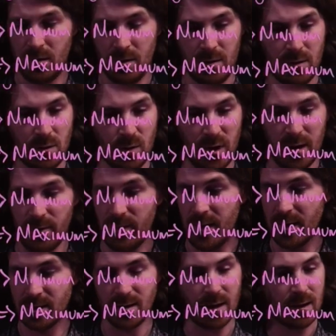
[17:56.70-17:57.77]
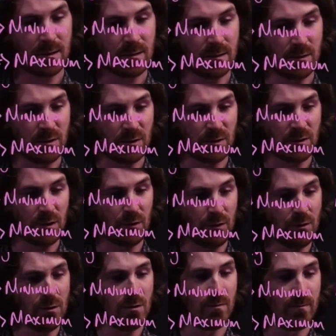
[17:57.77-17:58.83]
So f(x(x) is just
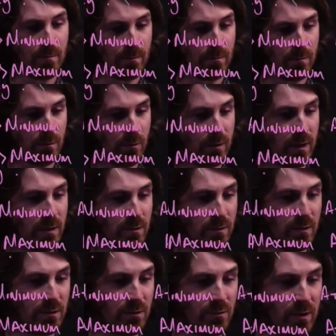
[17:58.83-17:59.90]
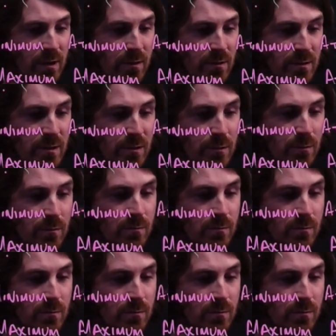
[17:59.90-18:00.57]
2. Okay, so this is greater than 0.